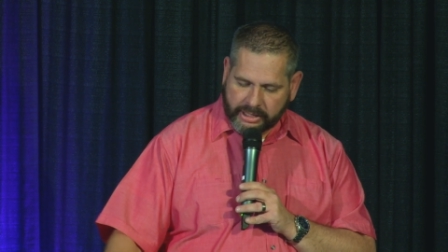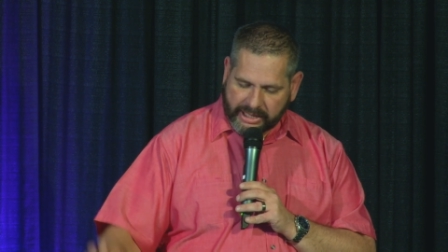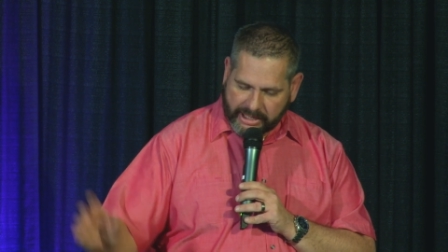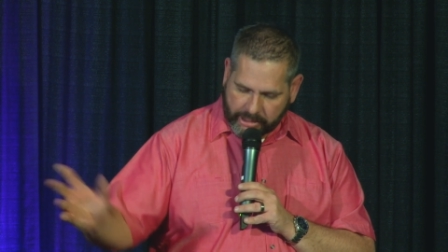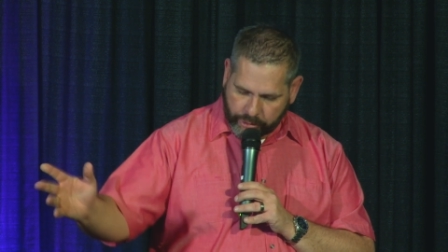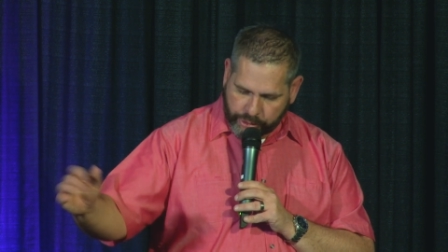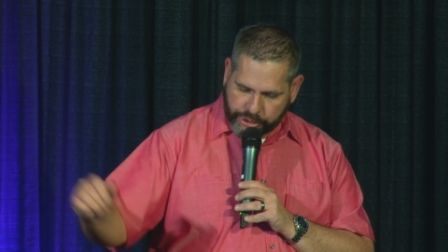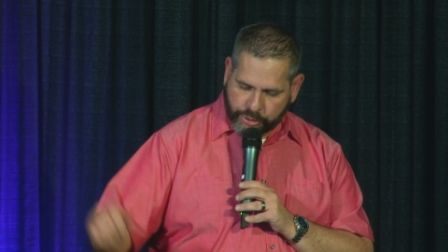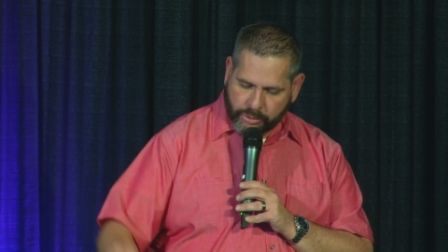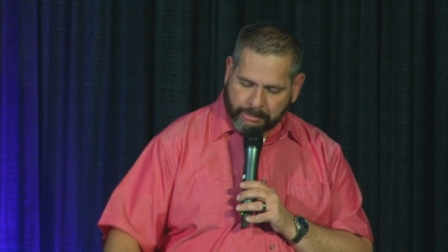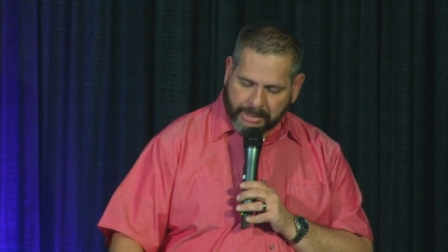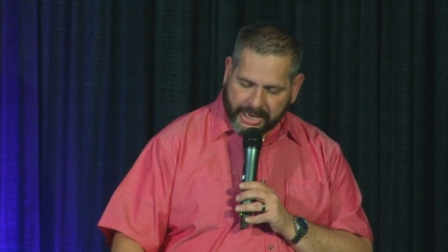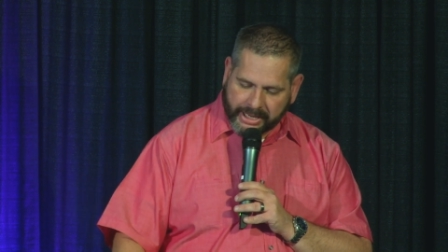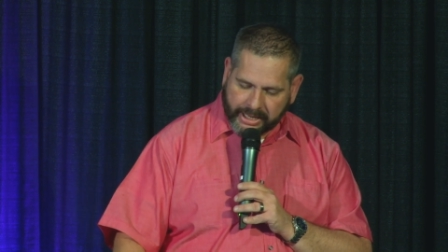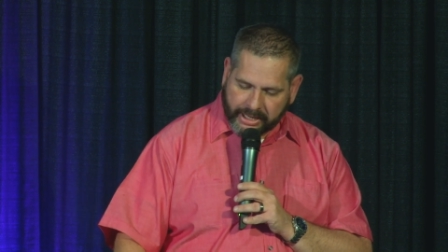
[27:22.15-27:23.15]
Here is
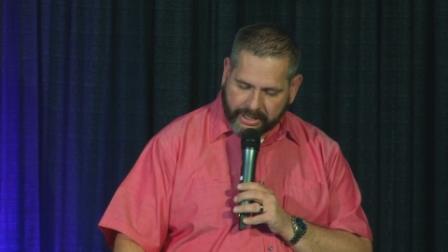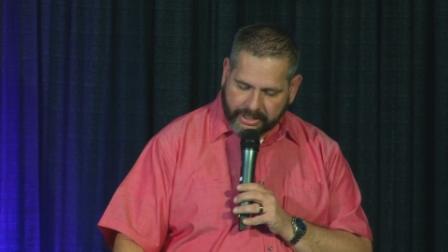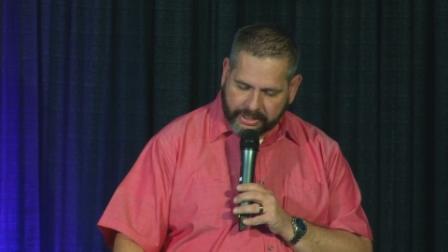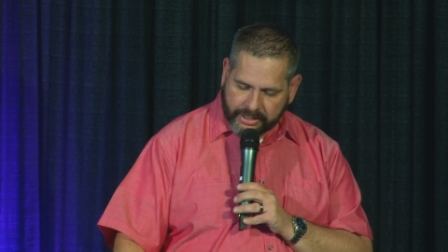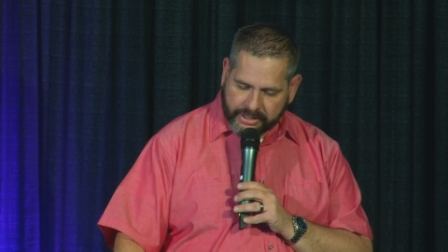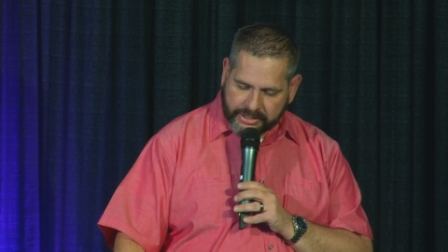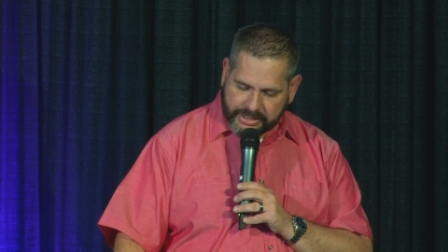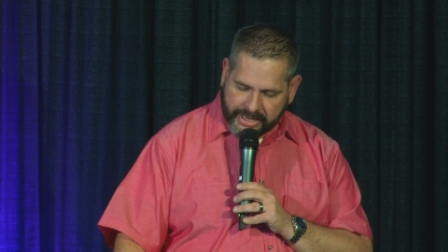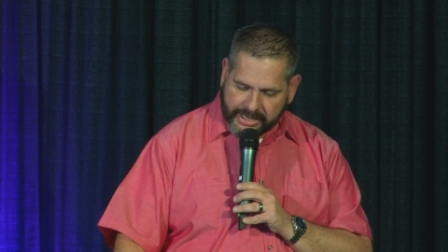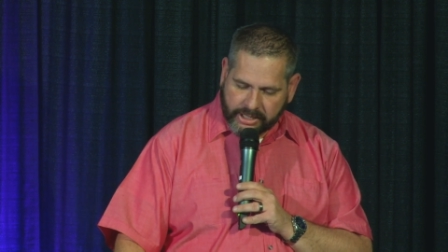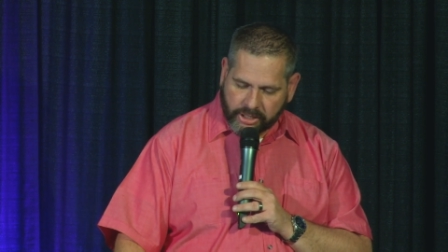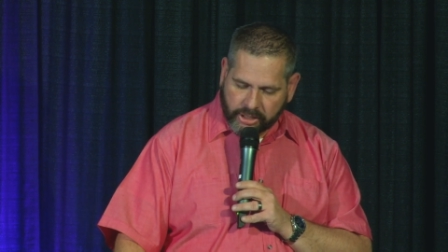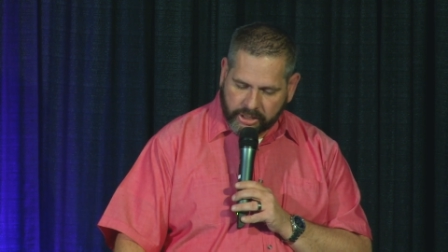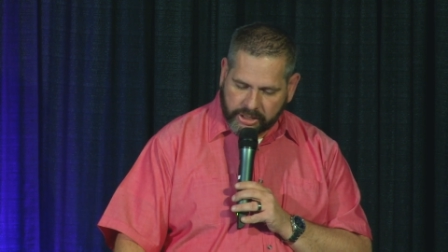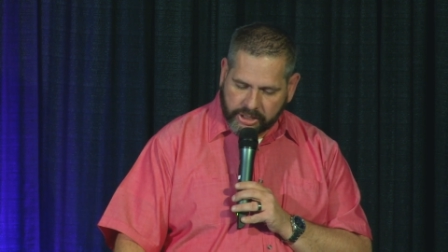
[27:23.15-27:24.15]
Rebekah
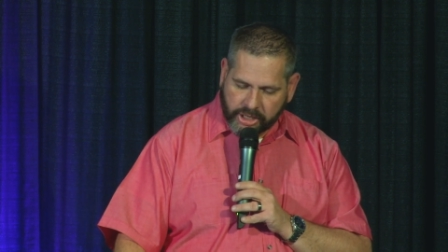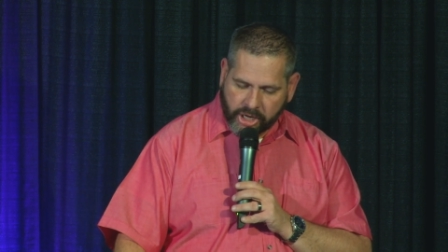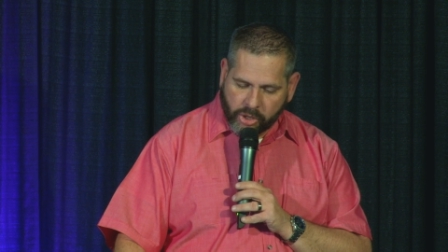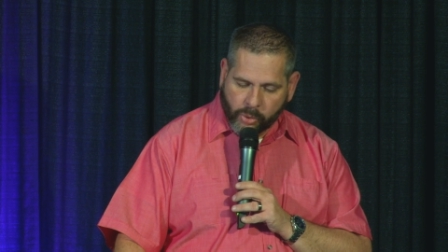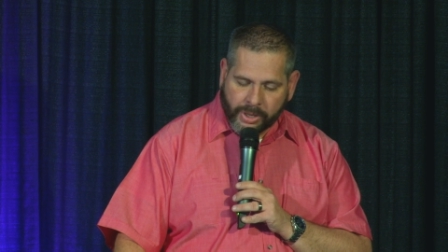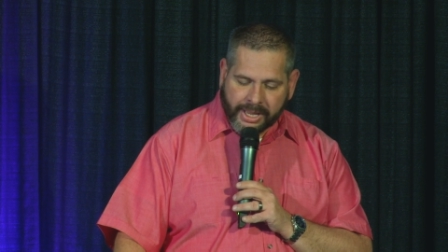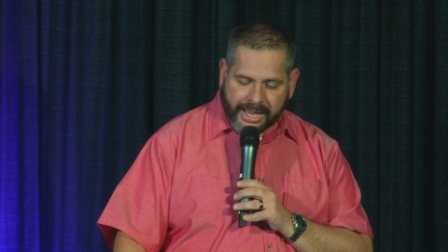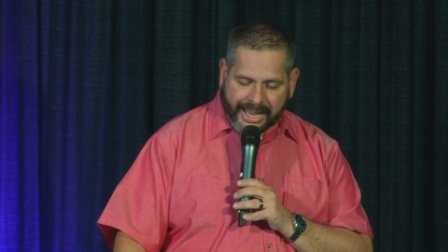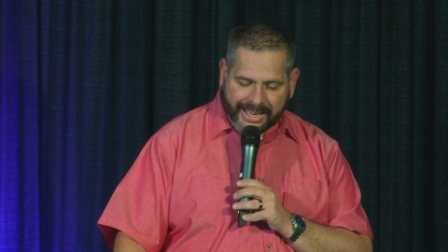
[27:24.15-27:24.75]
take her and go